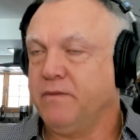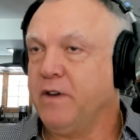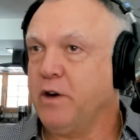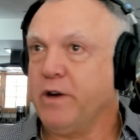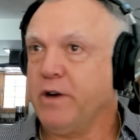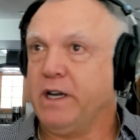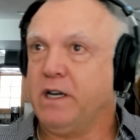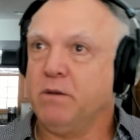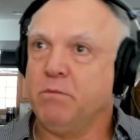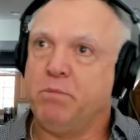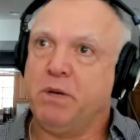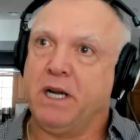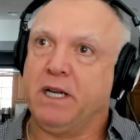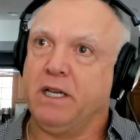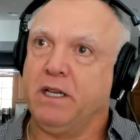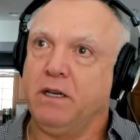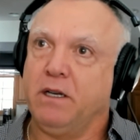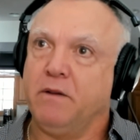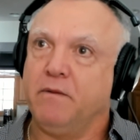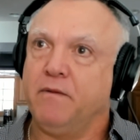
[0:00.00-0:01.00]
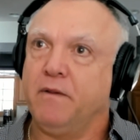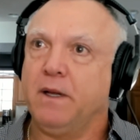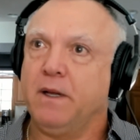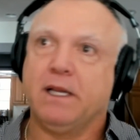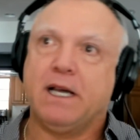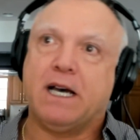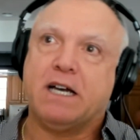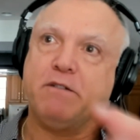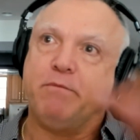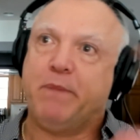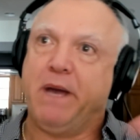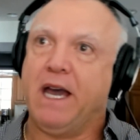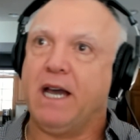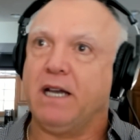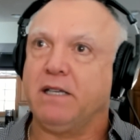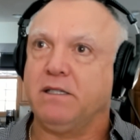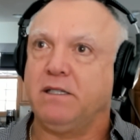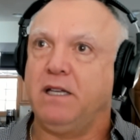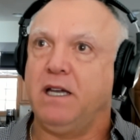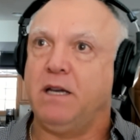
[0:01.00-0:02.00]
very competitive, a lot of
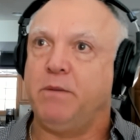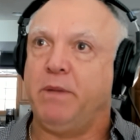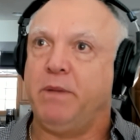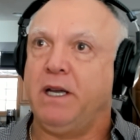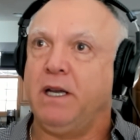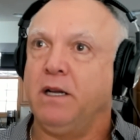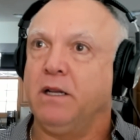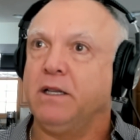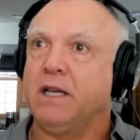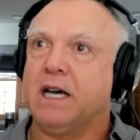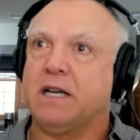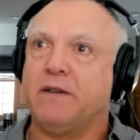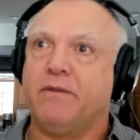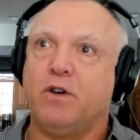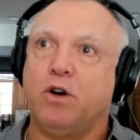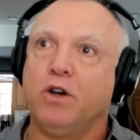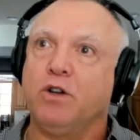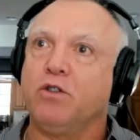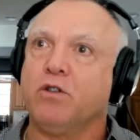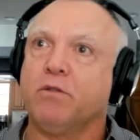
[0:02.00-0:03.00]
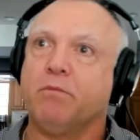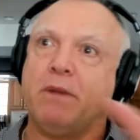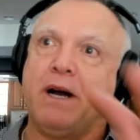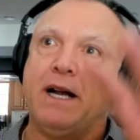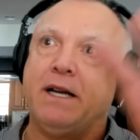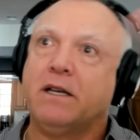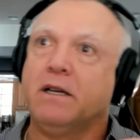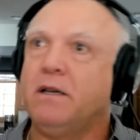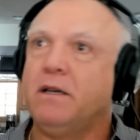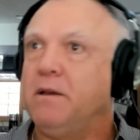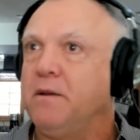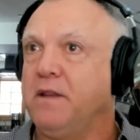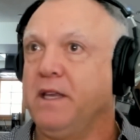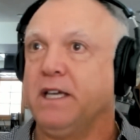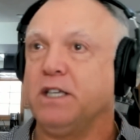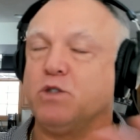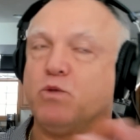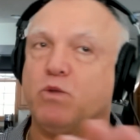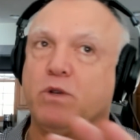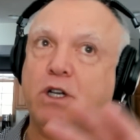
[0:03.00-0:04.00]
backstabbing, a lot of undermined
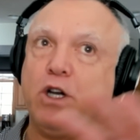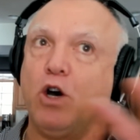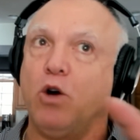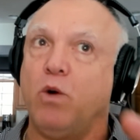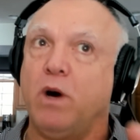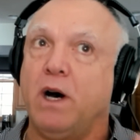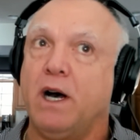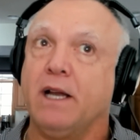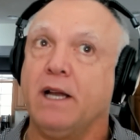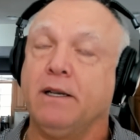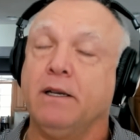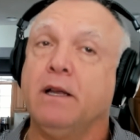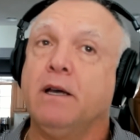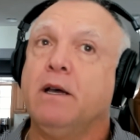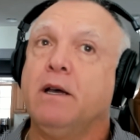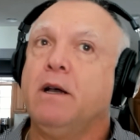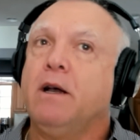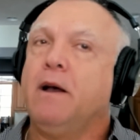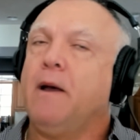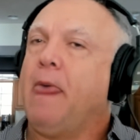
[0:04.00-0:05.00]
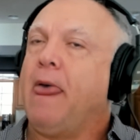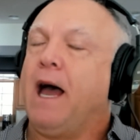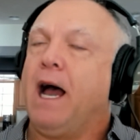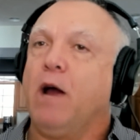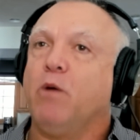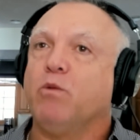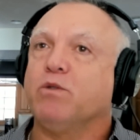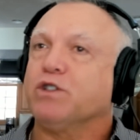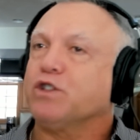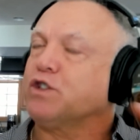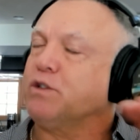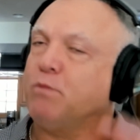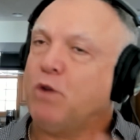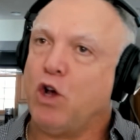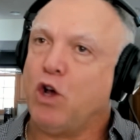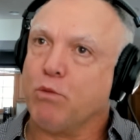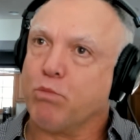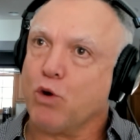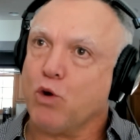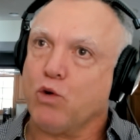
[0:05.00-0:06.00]
things would go on. I was a
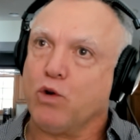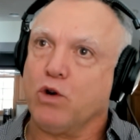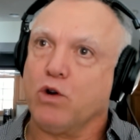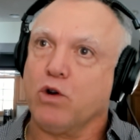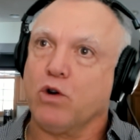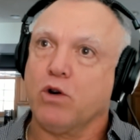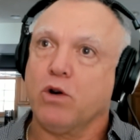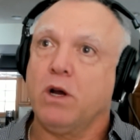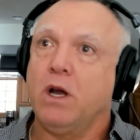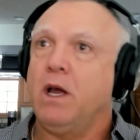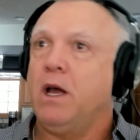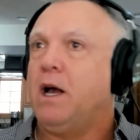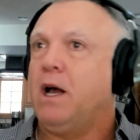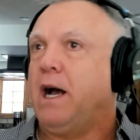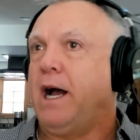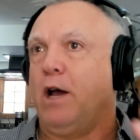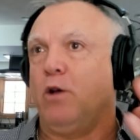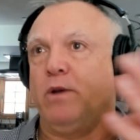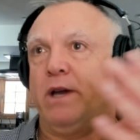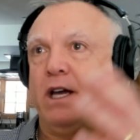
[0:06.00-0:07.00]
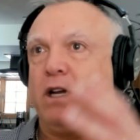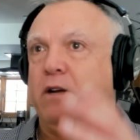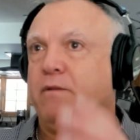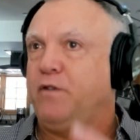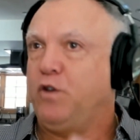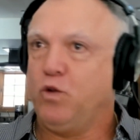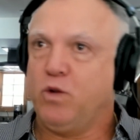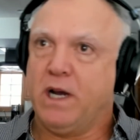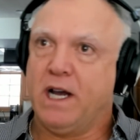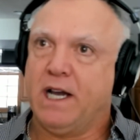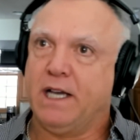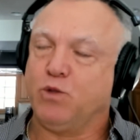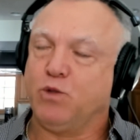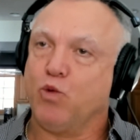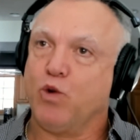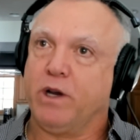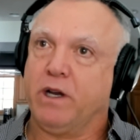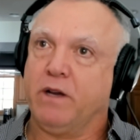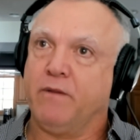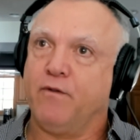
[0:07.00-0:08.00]
small broker. I only had a few guys
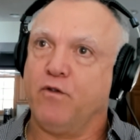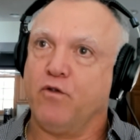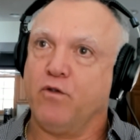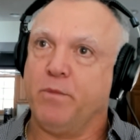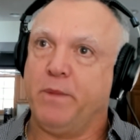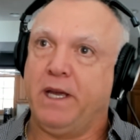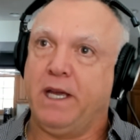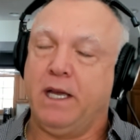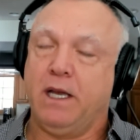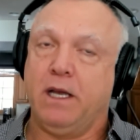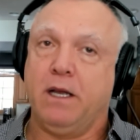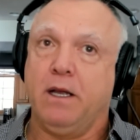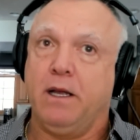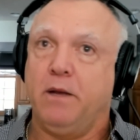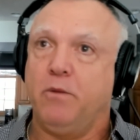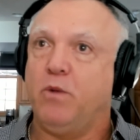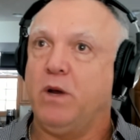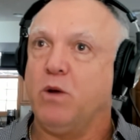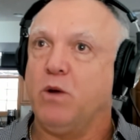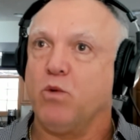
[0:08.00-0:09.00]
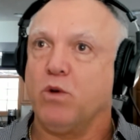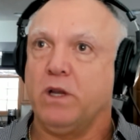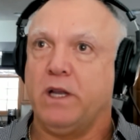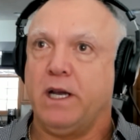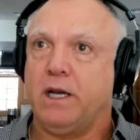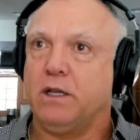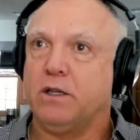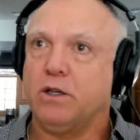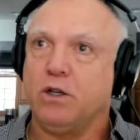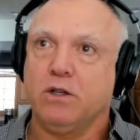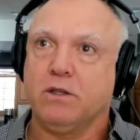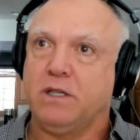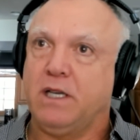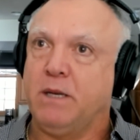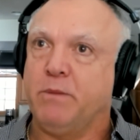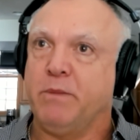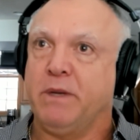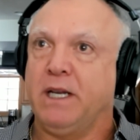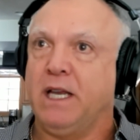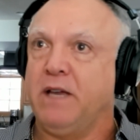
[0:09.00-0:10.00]
working for me. We were like a little
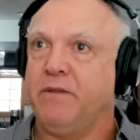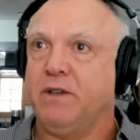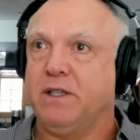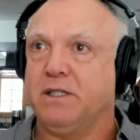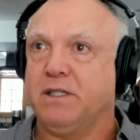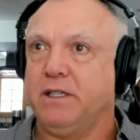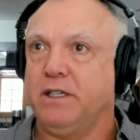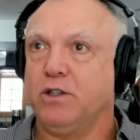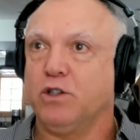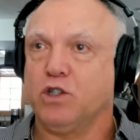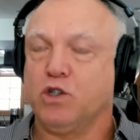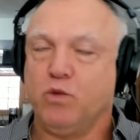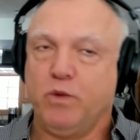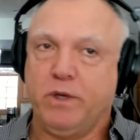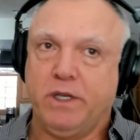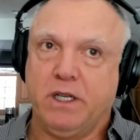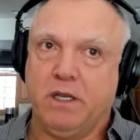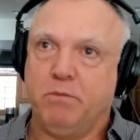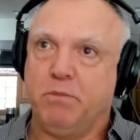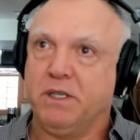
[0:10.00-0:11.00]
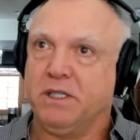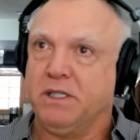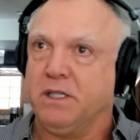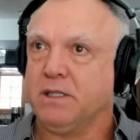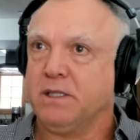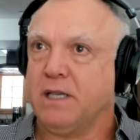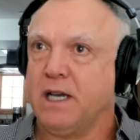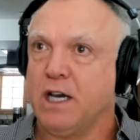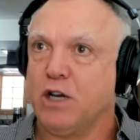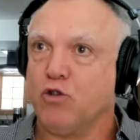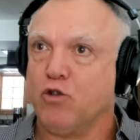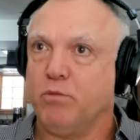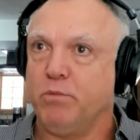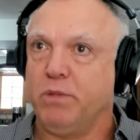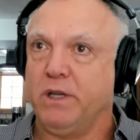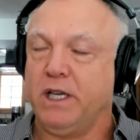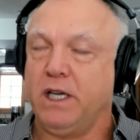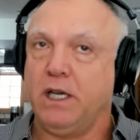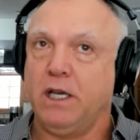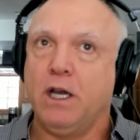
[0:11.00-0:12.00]
team of Navy SEALs. We did business
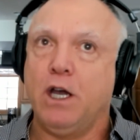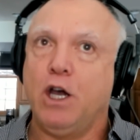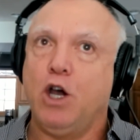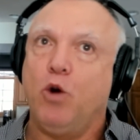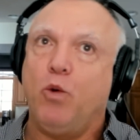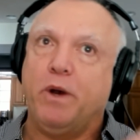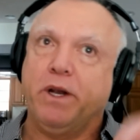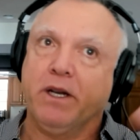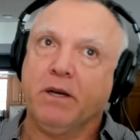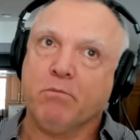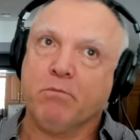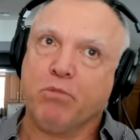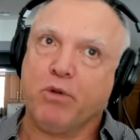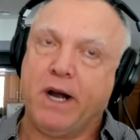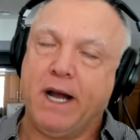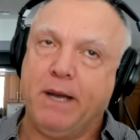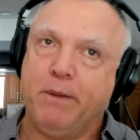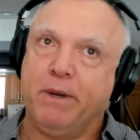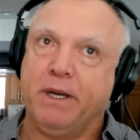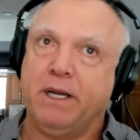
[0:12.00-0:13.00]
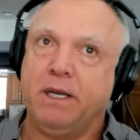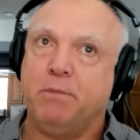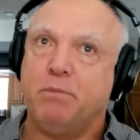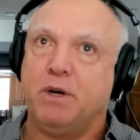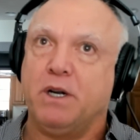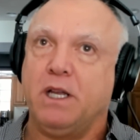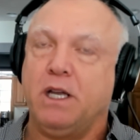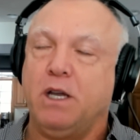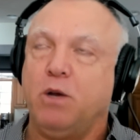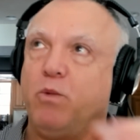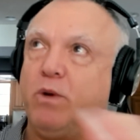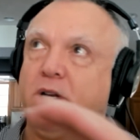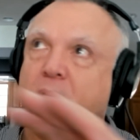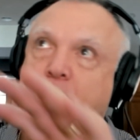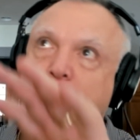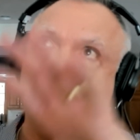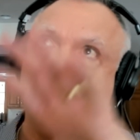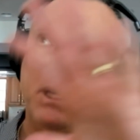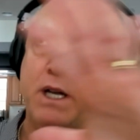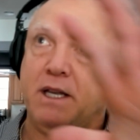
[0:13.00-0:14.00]
honorably. We didn't bribe anybody. We
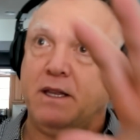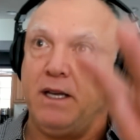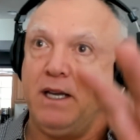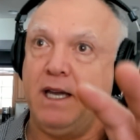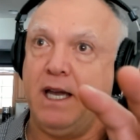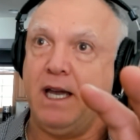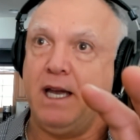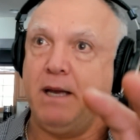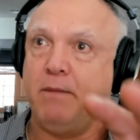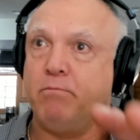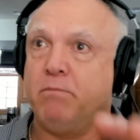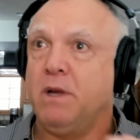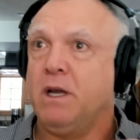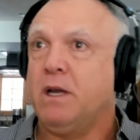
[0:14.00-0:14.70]
didn't play the game.